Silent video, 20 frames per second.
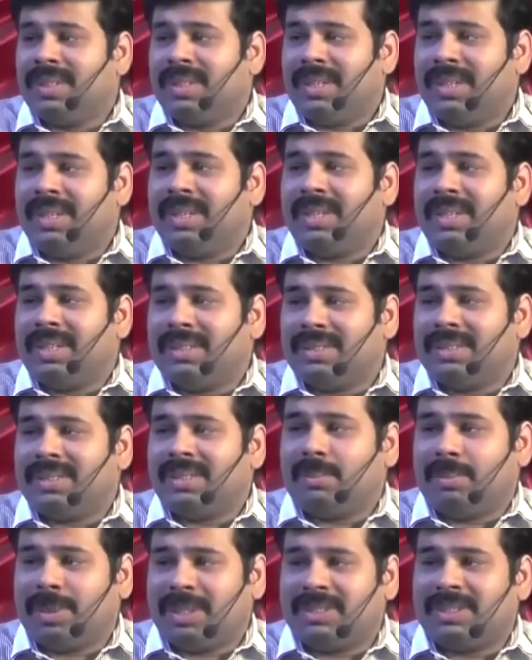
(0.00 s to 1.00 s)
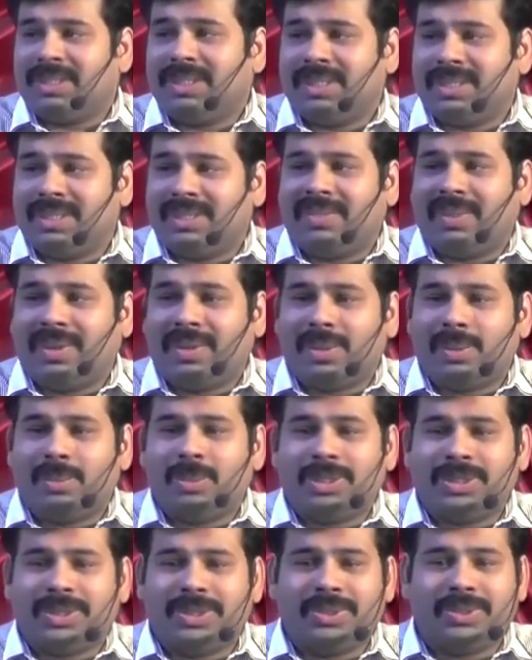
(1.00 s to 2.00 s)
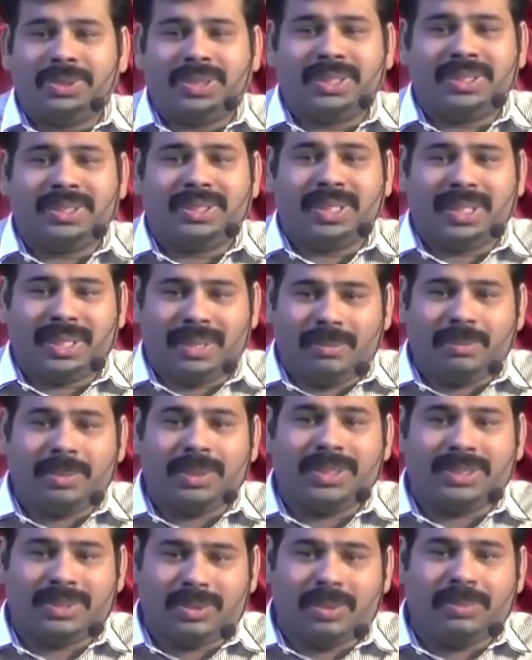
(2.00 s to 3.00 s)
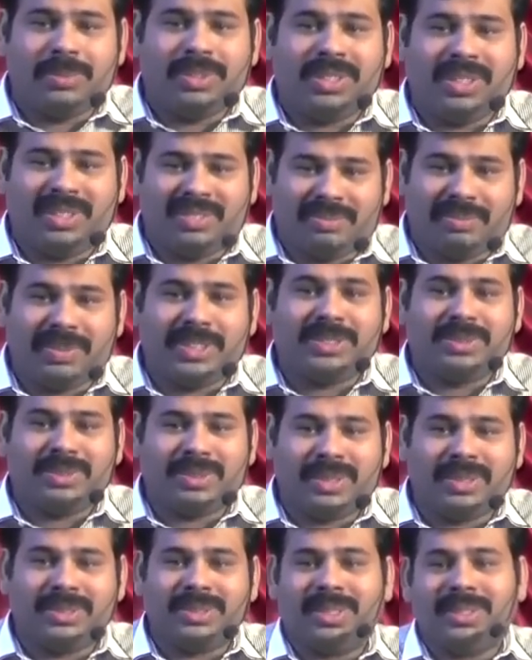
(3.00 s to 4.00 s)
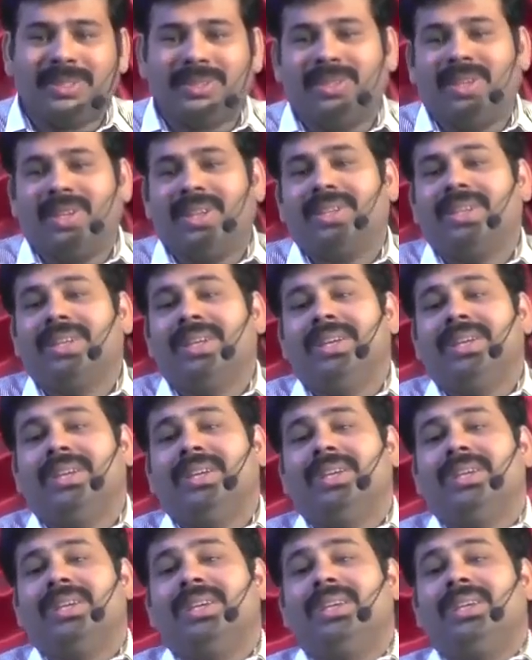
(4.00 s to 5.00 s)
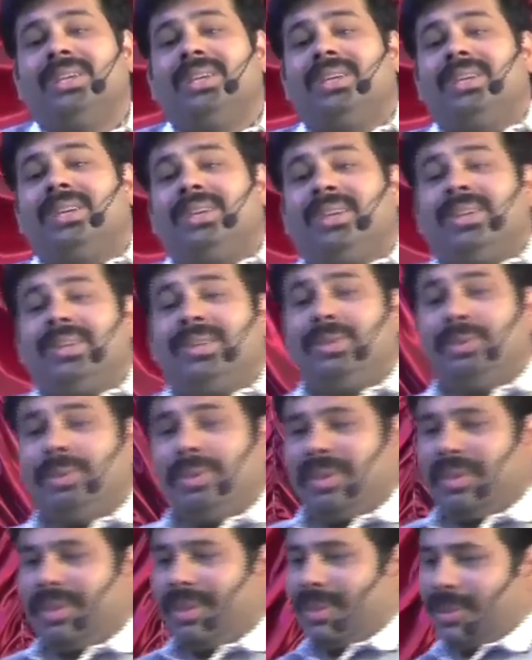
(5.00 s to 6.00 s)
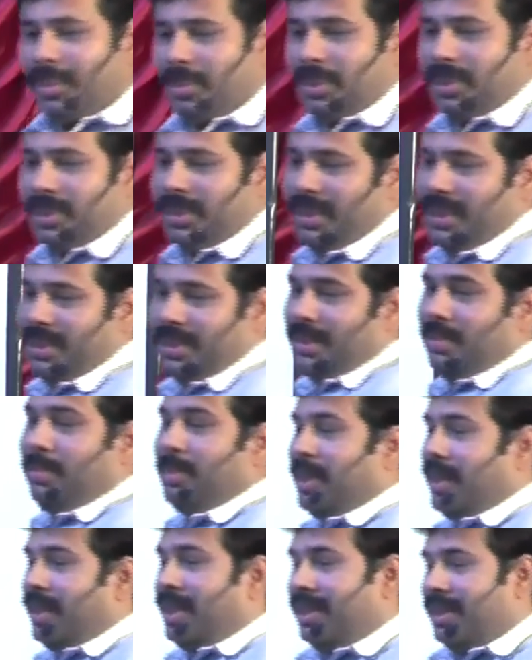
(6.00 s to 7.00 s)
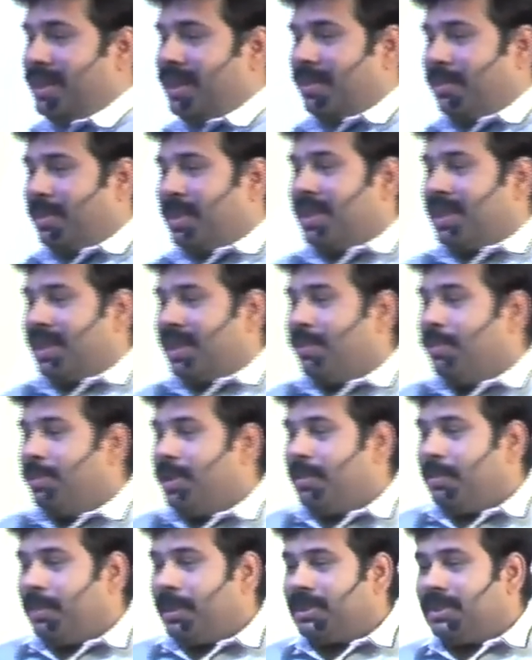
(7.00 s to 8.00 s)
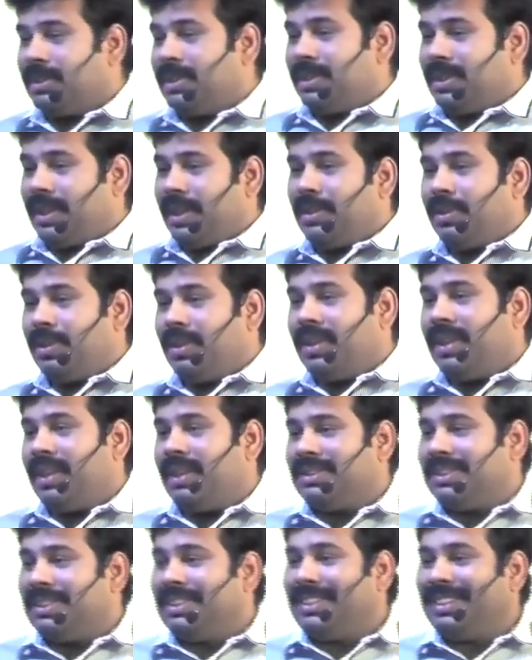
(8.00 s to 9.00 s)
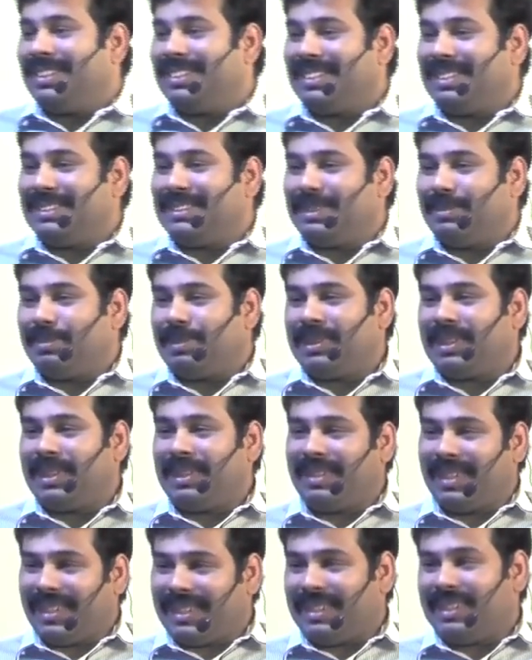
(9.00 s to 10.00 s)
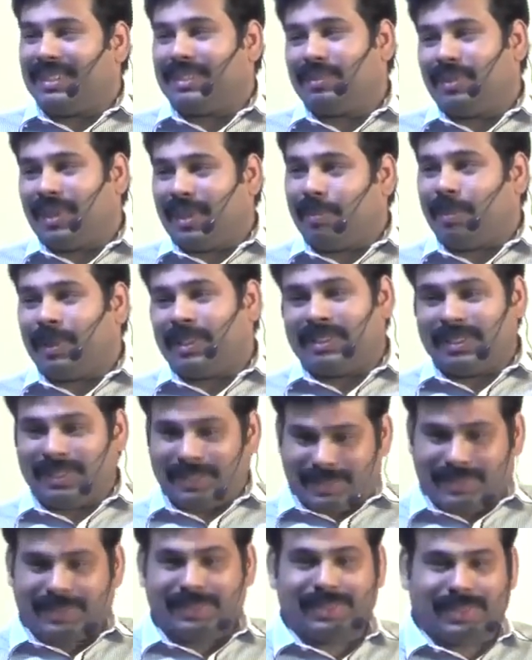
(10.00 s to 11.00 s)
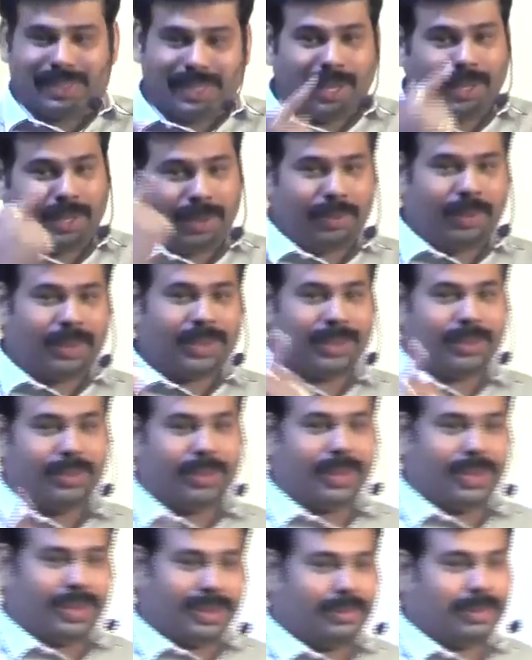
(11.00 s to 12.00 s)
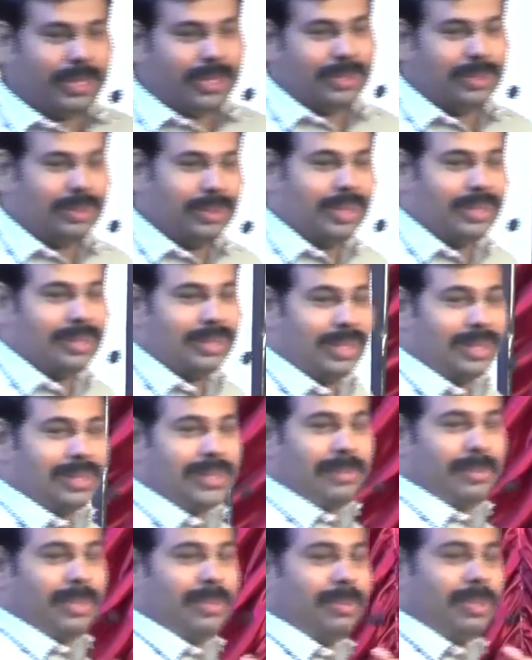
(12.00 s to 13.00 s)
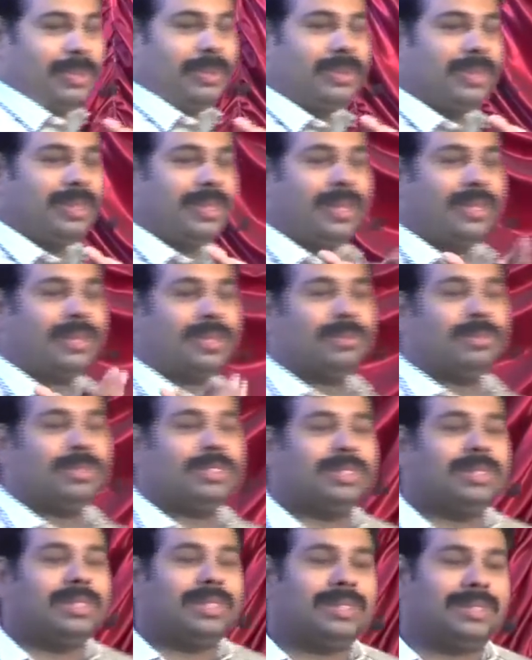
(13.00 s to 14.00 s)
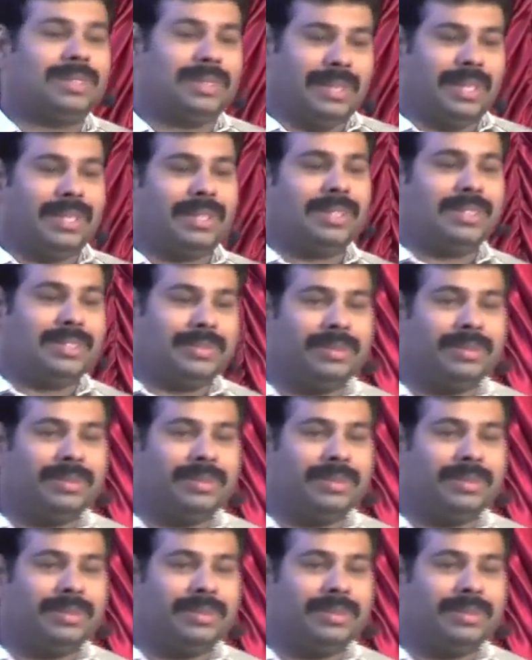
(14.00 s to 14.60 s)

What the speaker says: increasing the percentage of automation usage in the company. So many of my students also are doing automation testing. May not the remaining complete percentage I only has increased and Chapangani, at least 1% all over the world, my students also may be using automation testing, at least